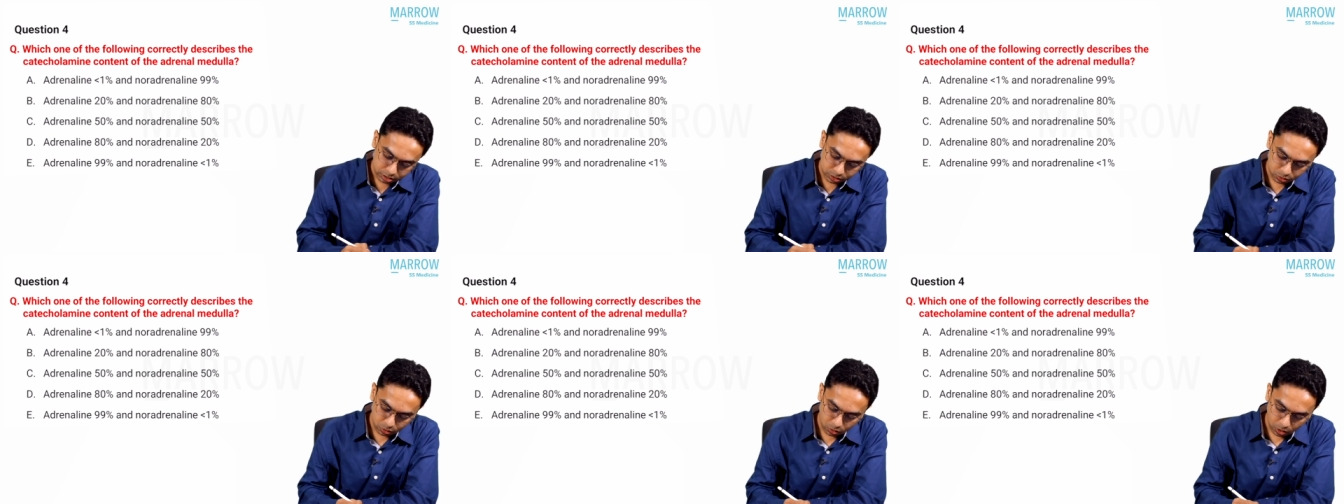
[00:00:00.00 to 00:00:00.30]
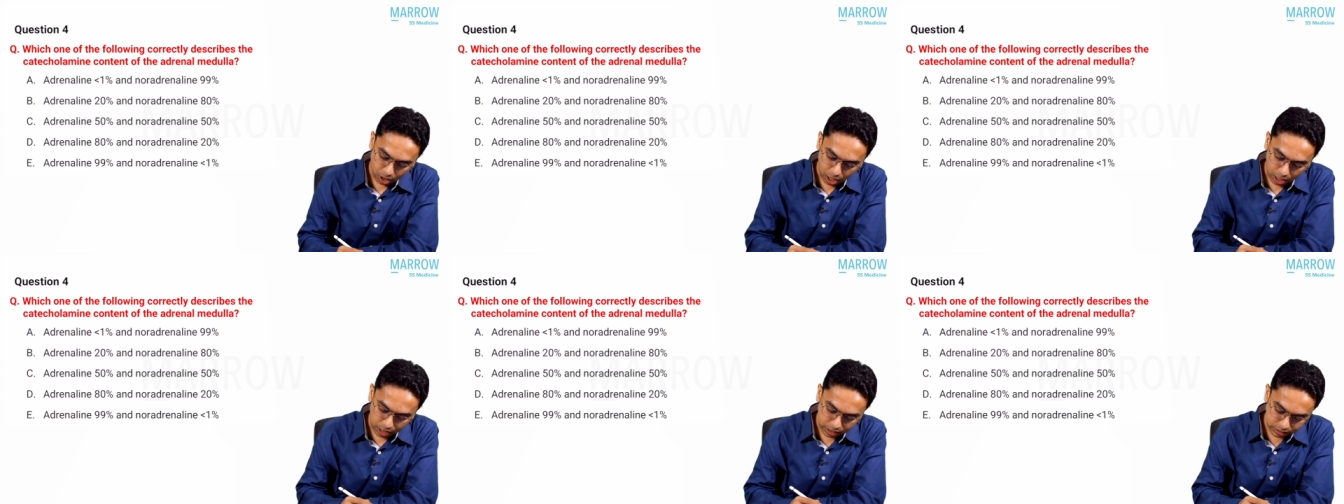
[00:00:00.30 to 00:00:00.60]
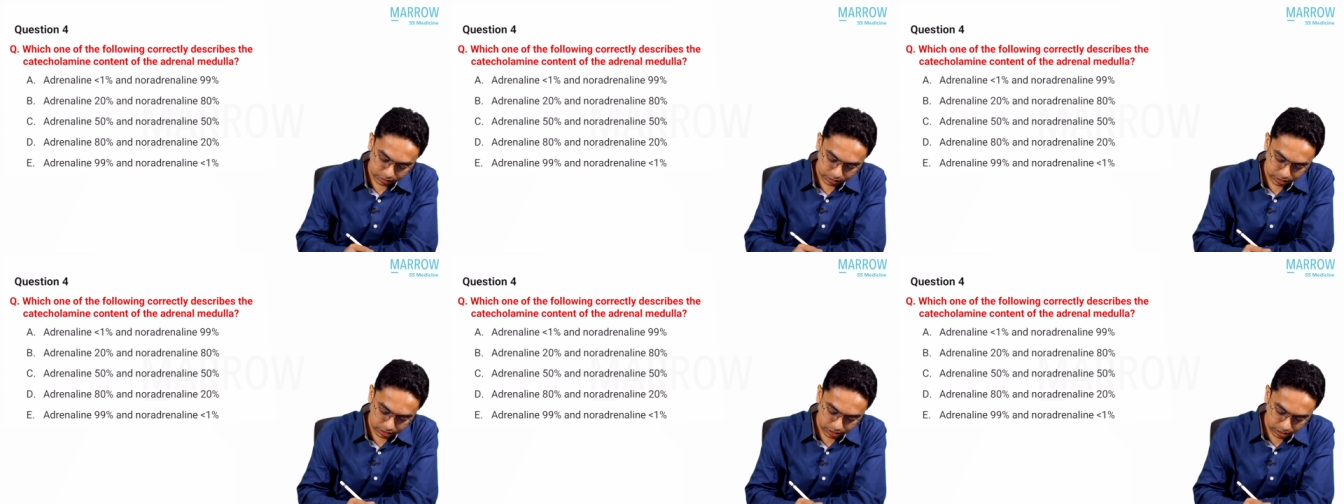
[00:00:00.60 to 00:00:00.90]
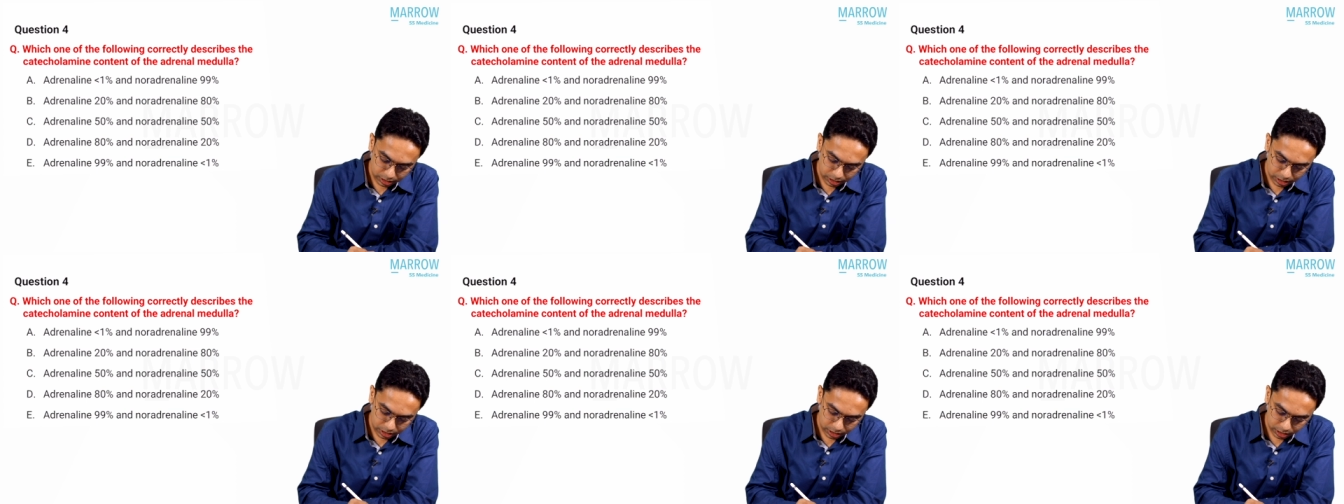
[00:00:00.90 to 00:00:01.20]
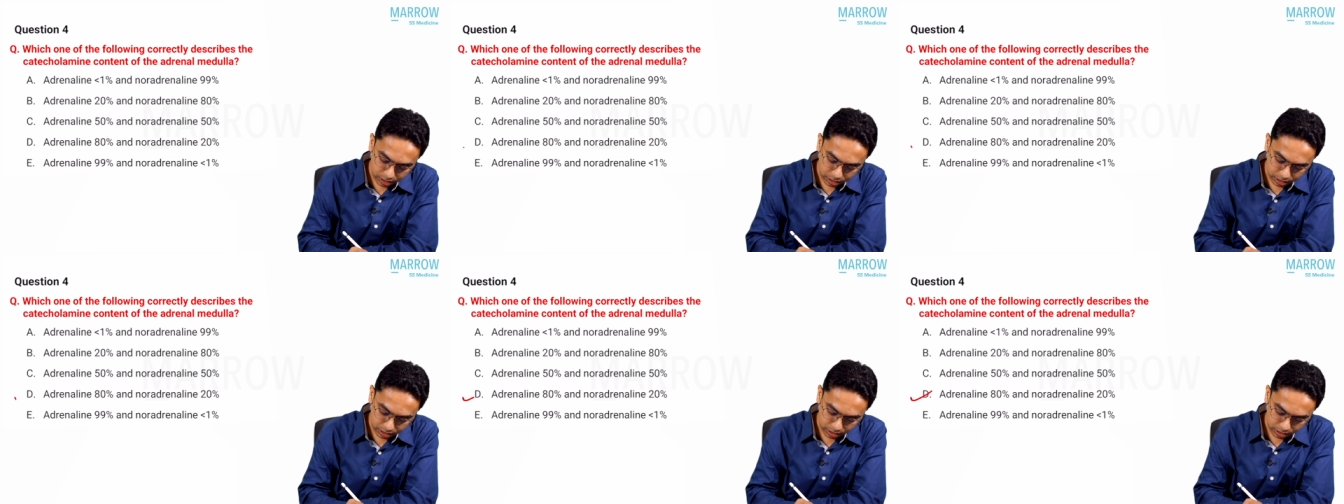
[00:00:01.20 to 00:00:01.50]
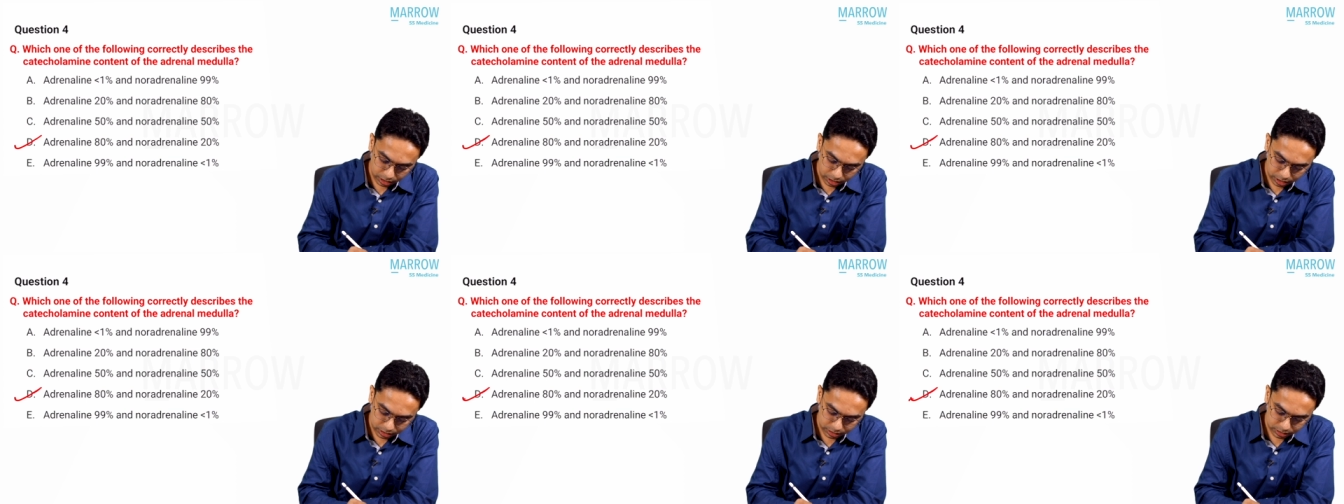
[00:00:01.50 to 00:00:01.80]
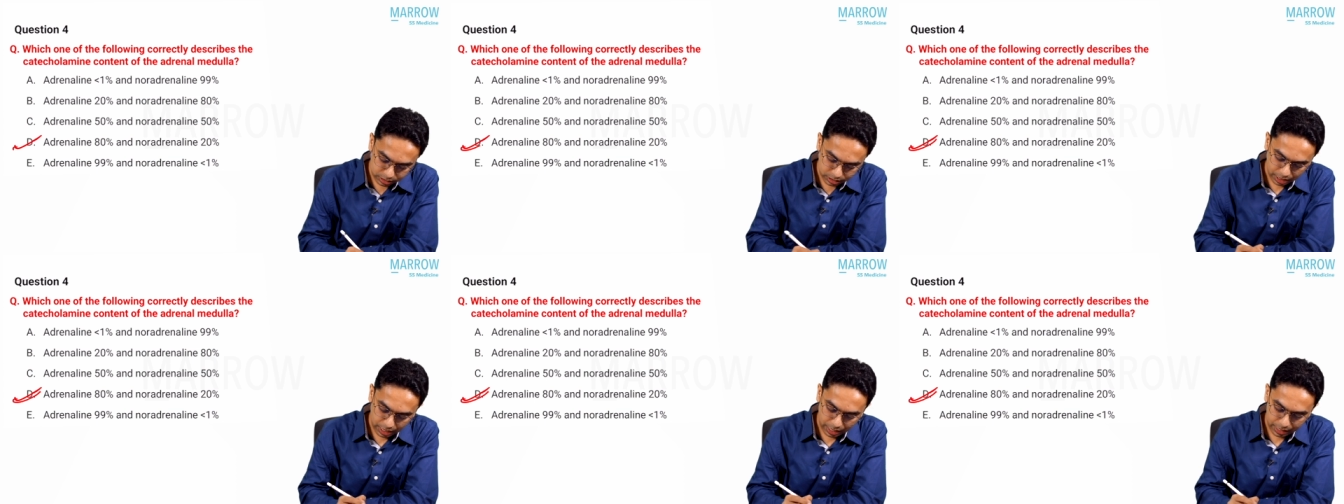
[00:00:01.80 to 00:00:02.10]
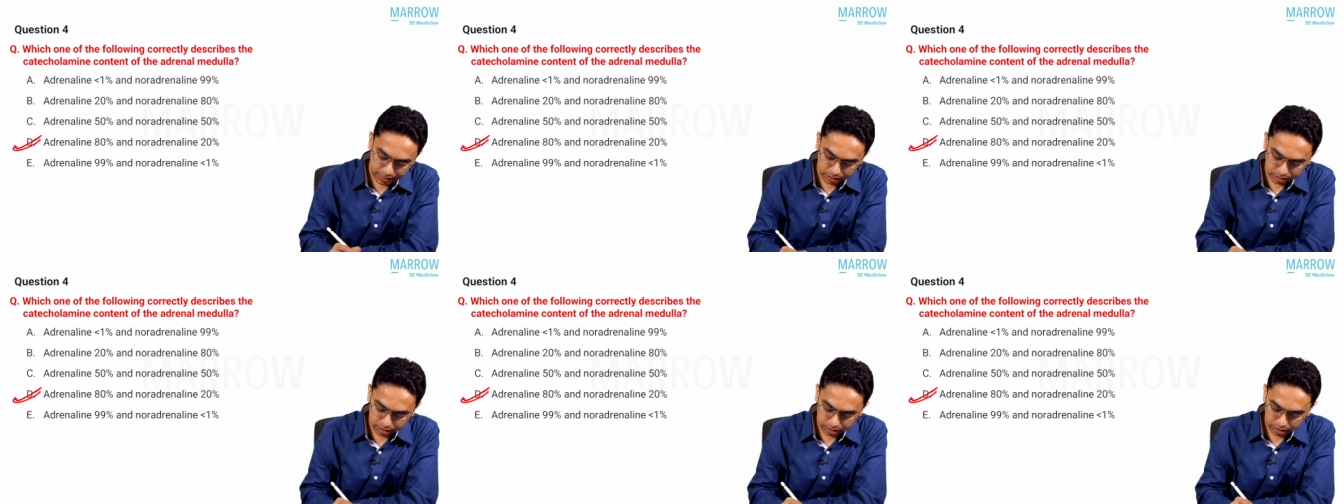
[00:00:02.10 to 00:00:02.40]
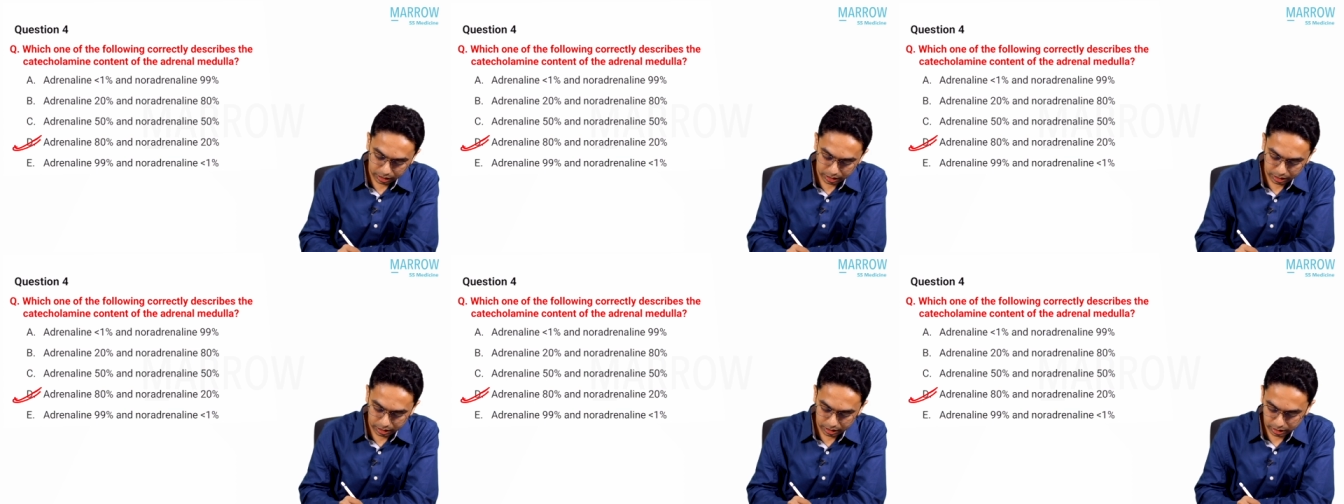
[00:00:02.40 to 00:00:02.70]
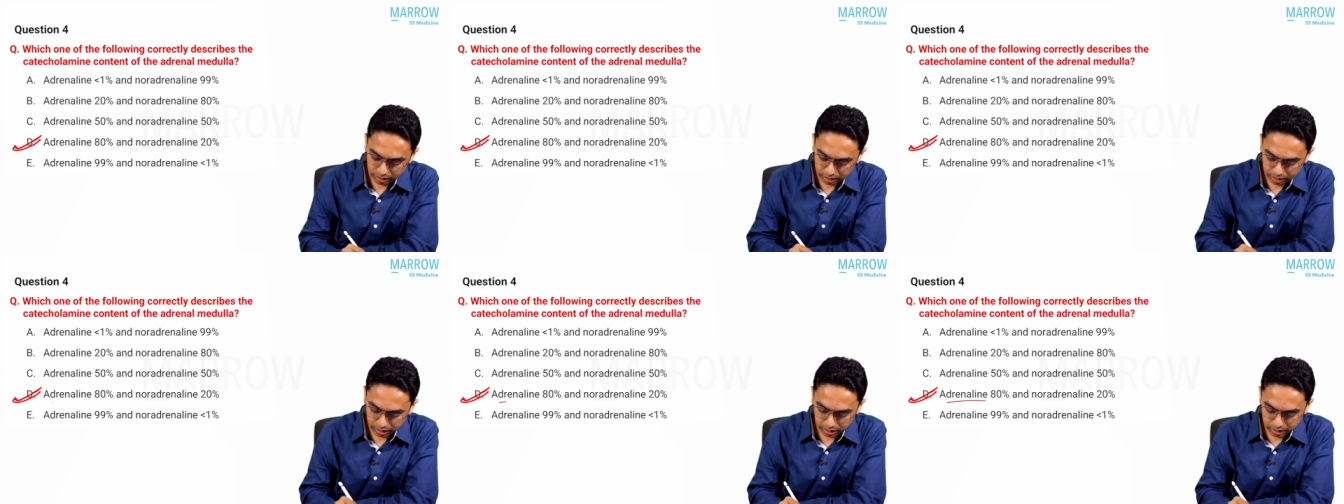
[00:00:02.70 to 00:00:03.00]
so answer here is adrenaline